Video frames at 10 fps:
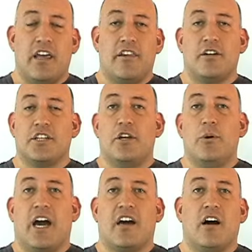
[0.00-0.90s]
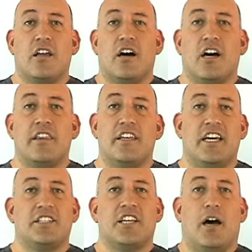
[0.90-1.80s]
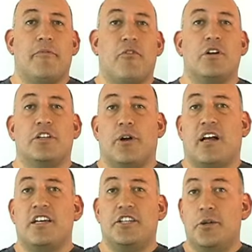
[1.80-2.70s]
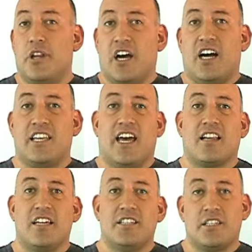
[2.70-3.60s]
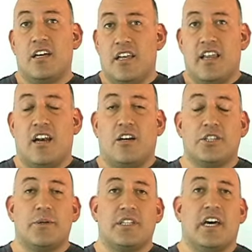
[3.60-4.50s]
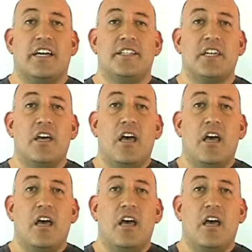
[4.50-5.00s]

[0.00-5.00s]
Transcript: and there's a new icon on the desktop directly to the contact list. That also is nice.